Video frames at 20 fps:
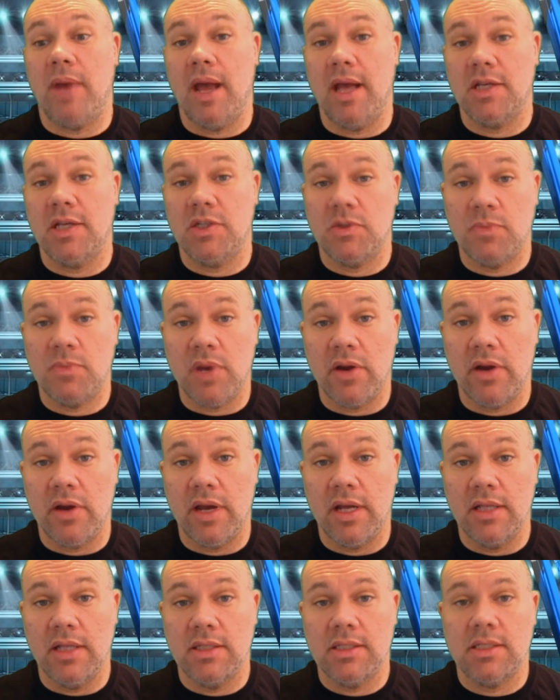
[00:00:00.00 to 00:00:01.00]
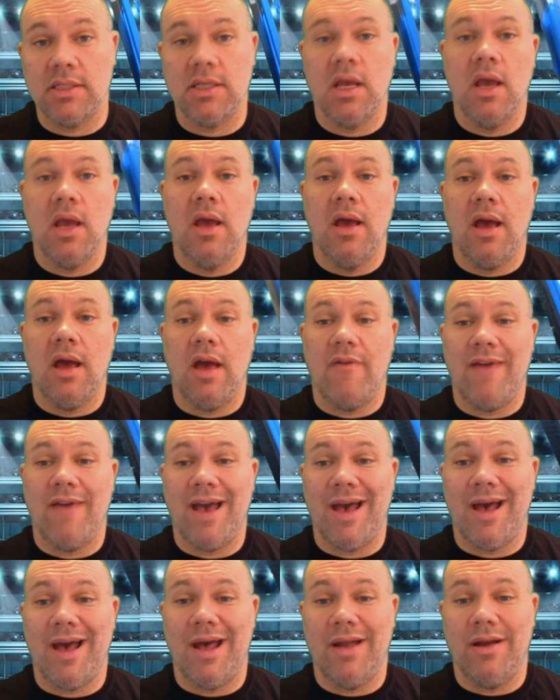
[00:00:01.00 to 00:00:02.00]
experience. I've
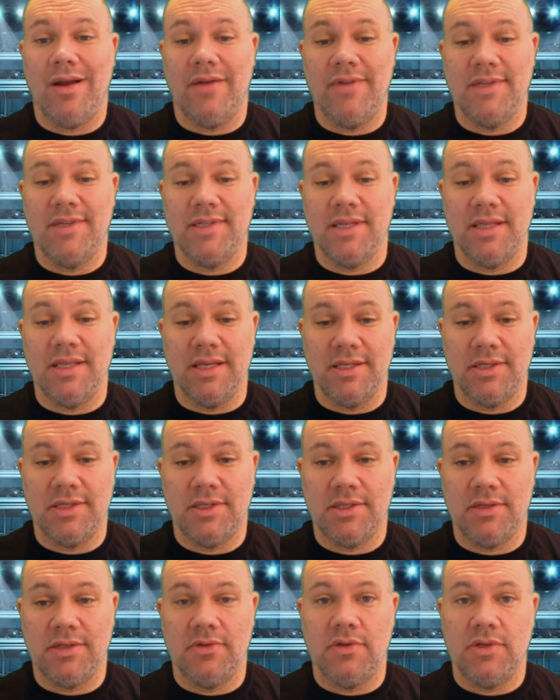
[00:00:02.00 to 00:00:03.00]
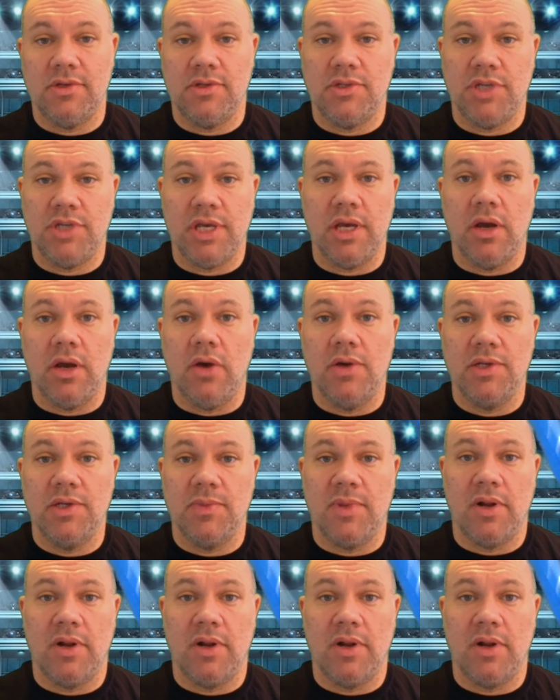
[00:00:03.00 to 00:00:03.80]
had, obviously, this Geo has been